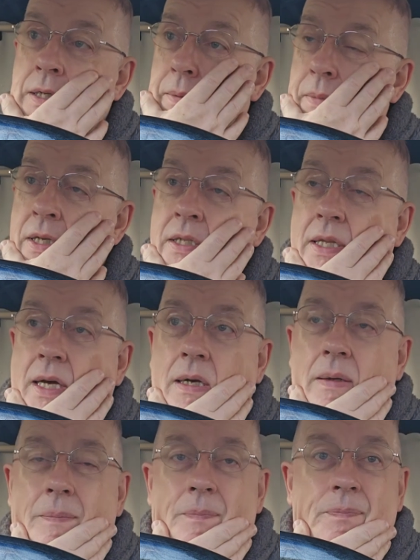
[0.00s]
I miss that.
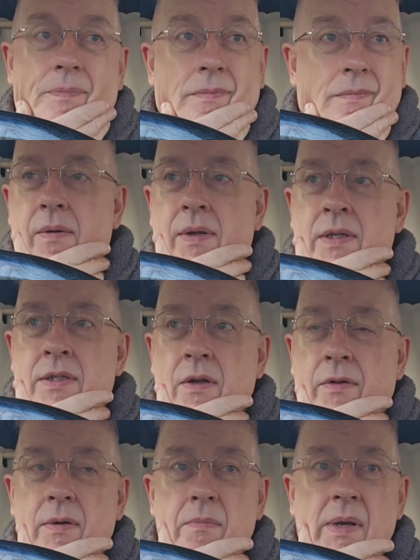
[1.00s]
There's
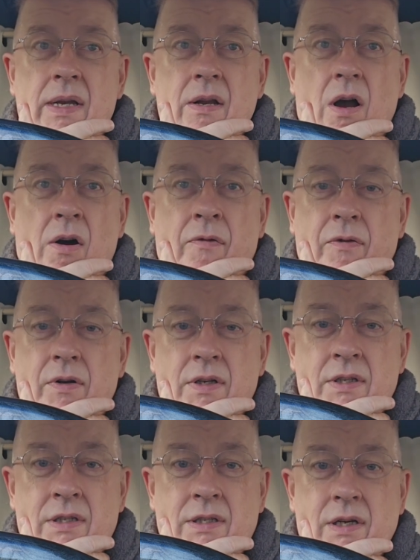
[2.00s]
nothing being offered
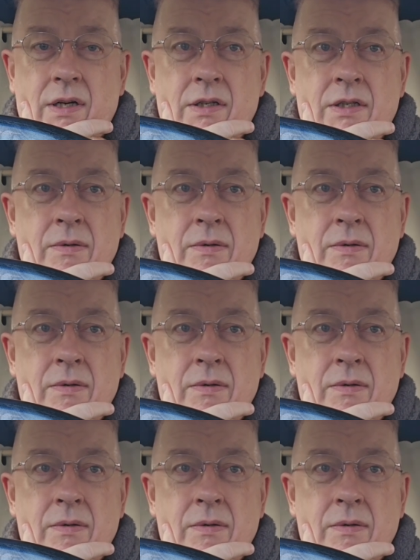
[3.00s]
as such.